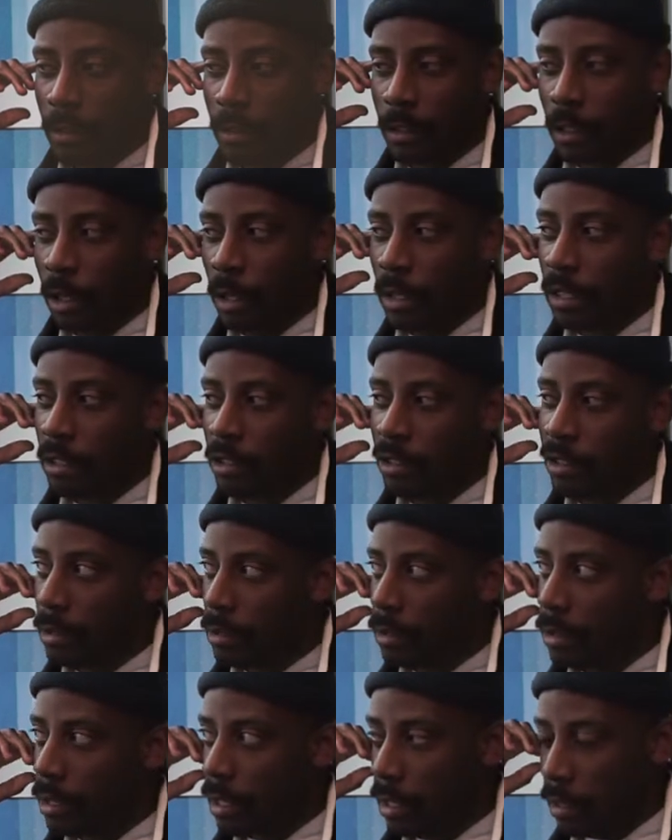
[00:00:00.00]
college
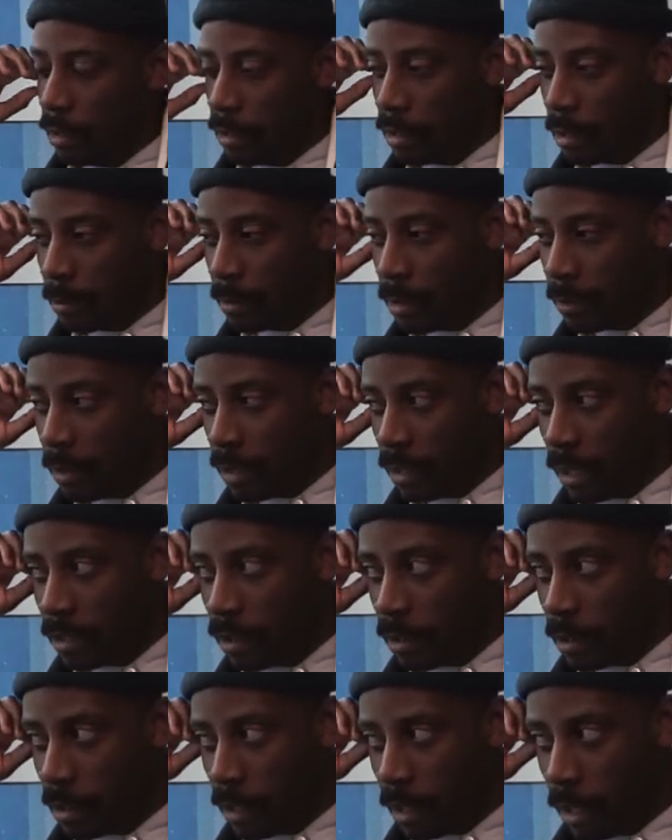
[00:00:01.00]
is somewhere where like
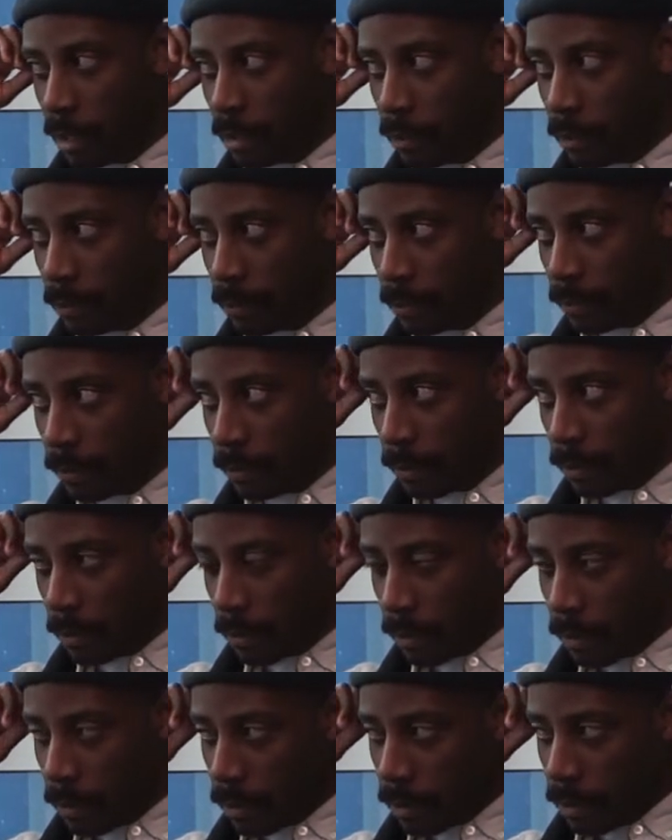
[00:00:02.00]
you can kind of
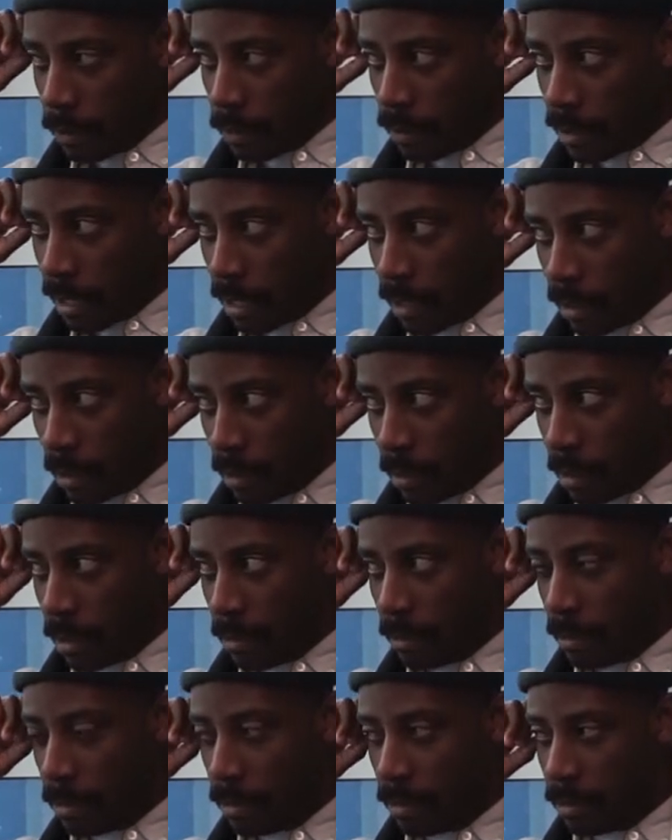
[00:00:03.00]
take your
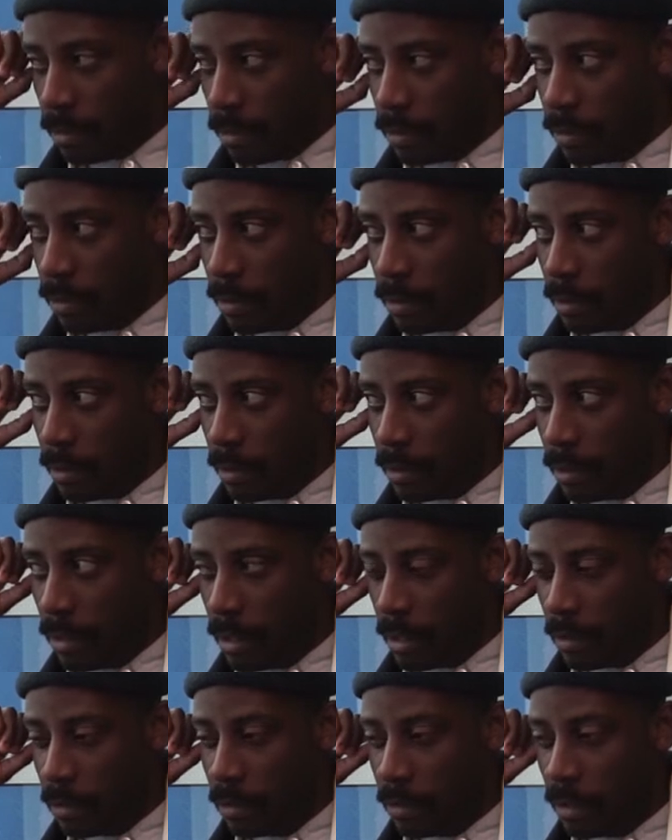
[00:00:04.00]
time
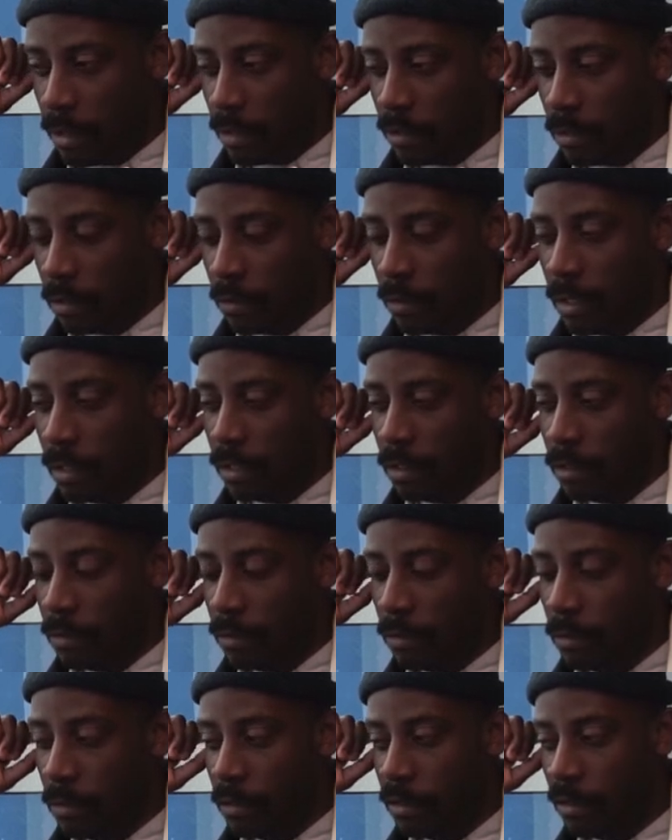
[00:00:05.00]
and like sort of like
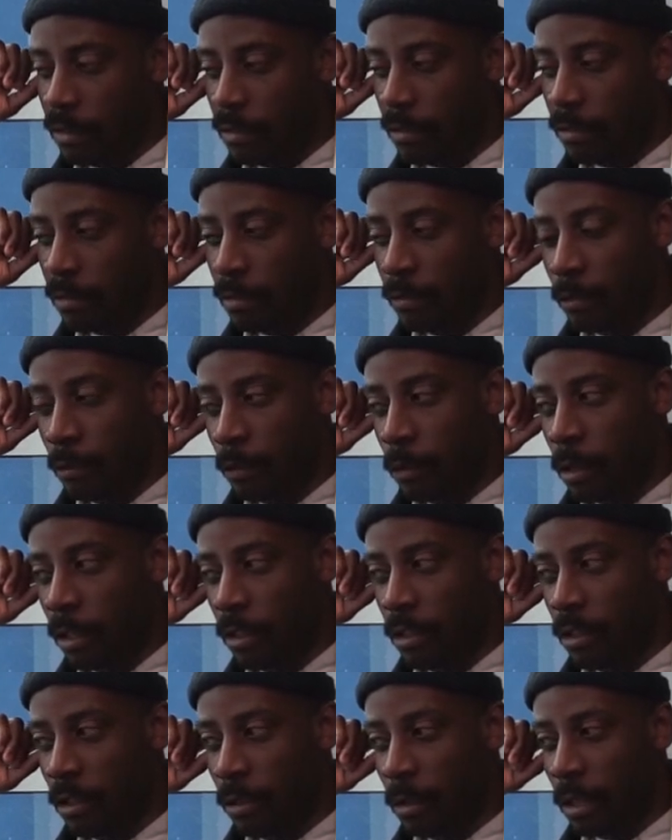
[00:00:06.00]
work
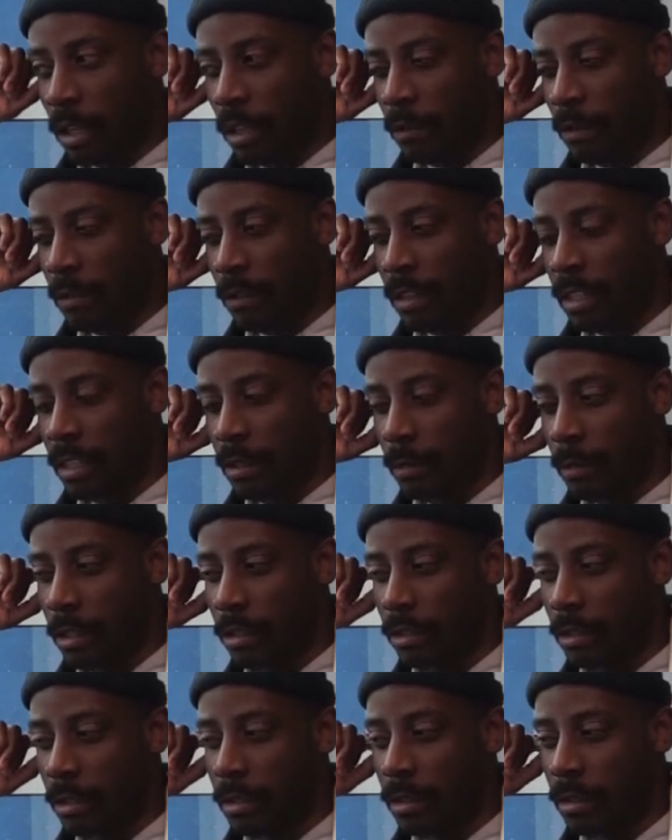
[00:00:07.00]
on your craft without any
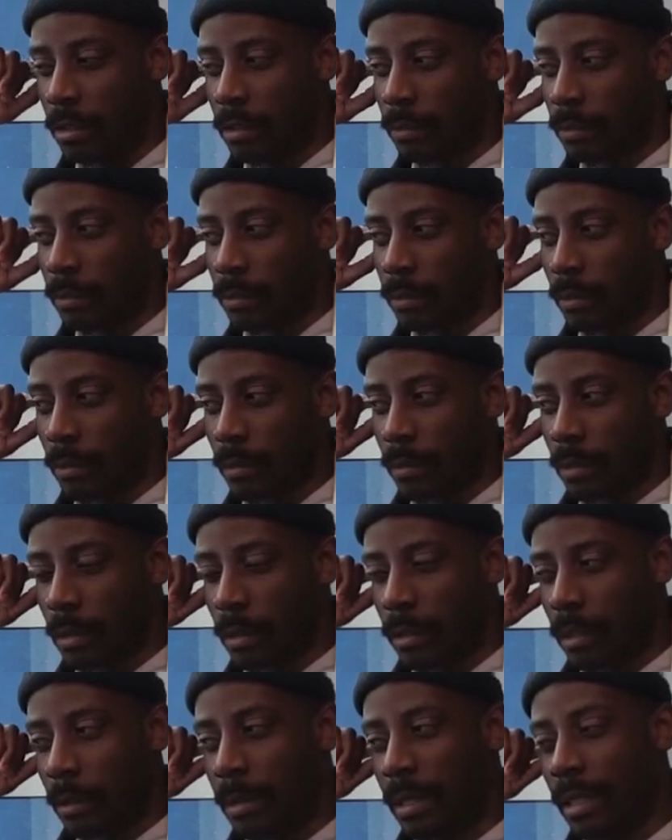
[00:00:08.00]
pressure.
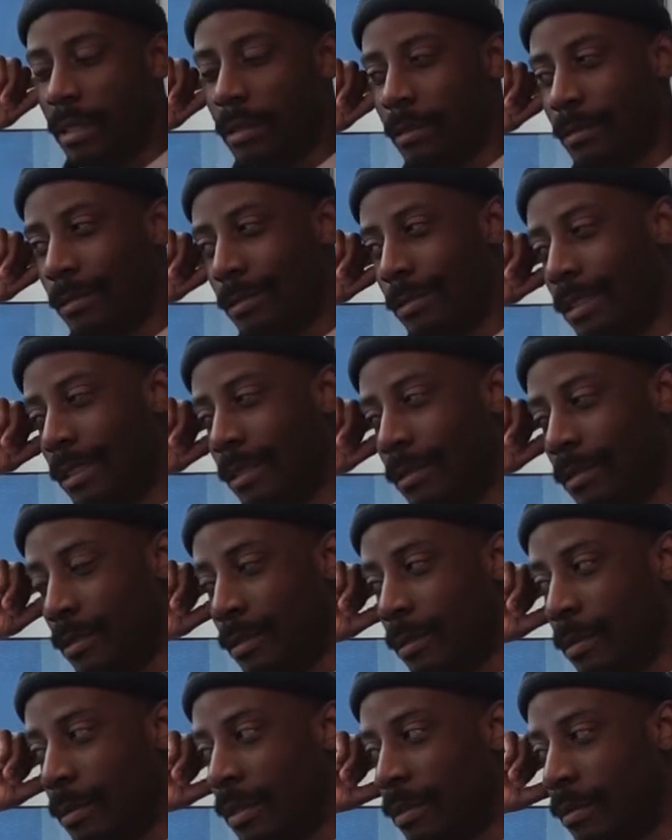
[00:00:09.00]
I mean, like, yeah,
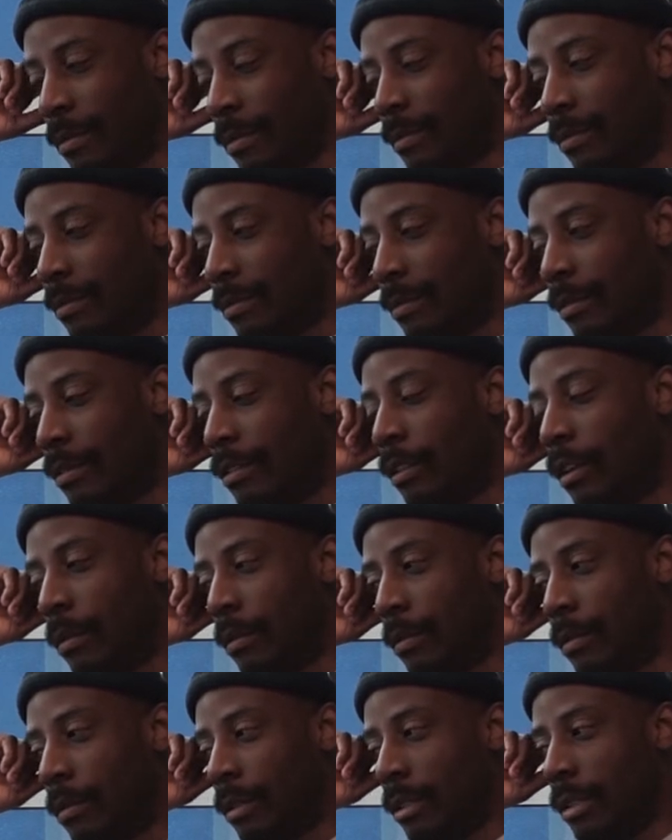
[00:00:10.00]
I mean,
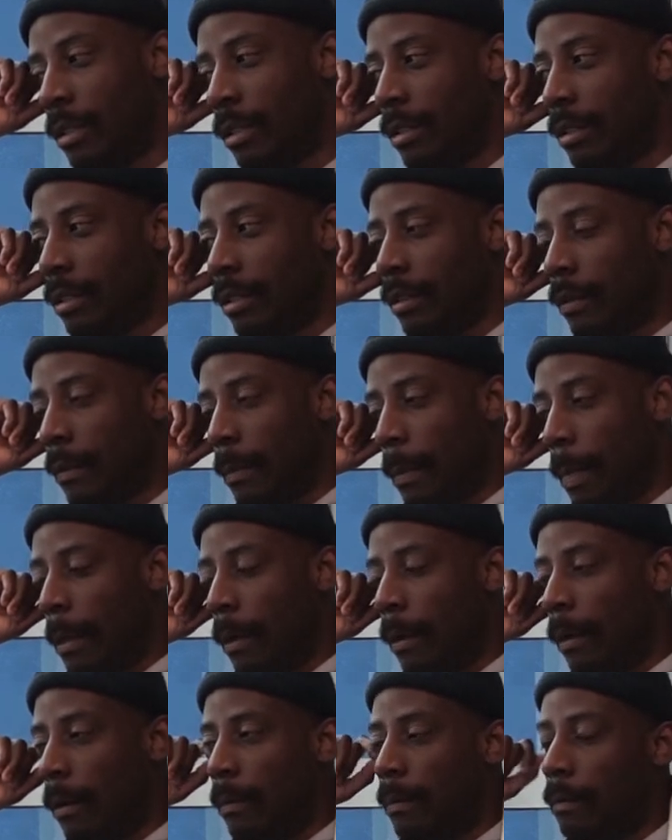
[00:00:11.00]

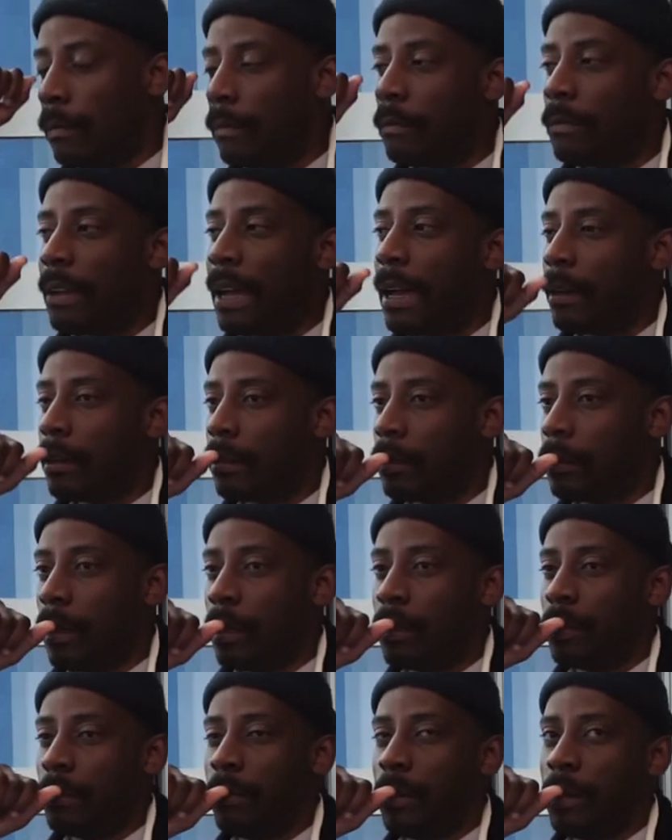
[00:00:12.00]
not that
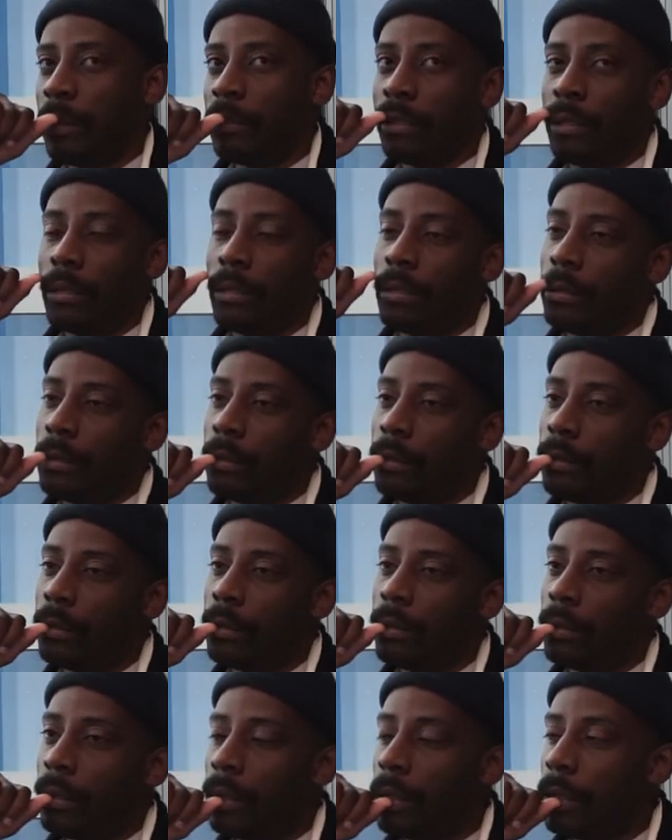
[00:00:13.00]
kind of pressure.
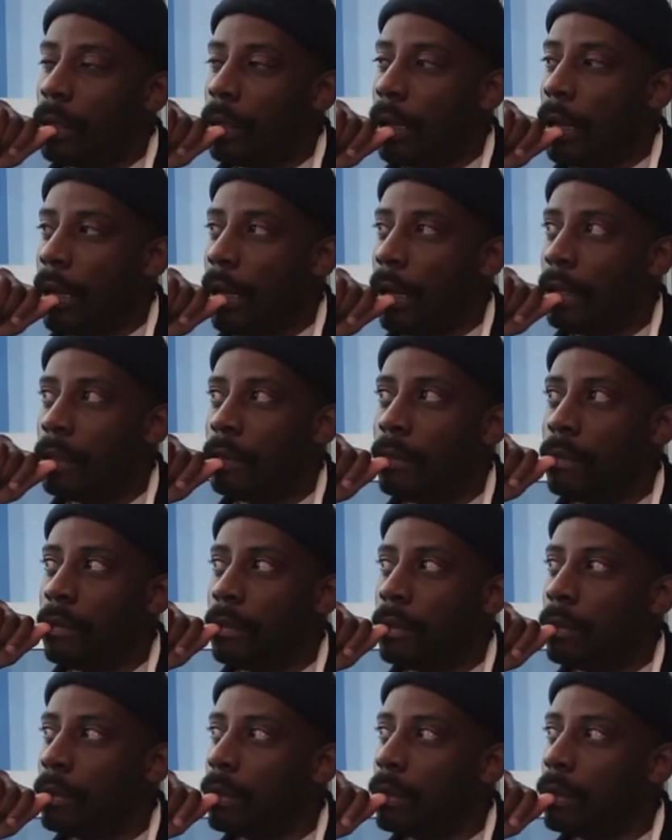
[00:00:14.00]
And